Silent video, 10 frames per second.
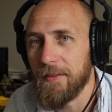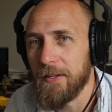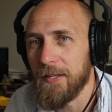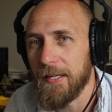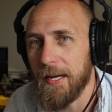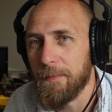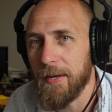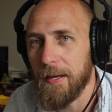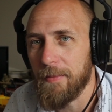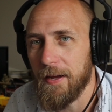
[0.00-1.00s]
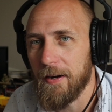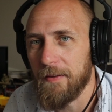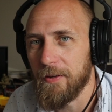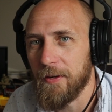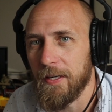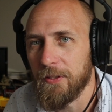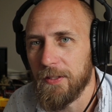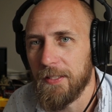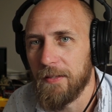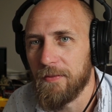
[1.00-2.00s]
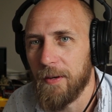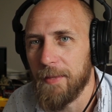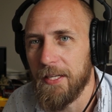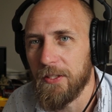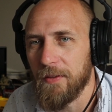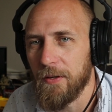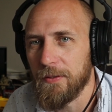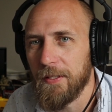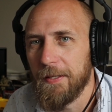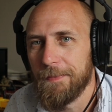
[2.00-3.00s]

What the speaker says: that you can kind of pick up there if you're interested from each of those.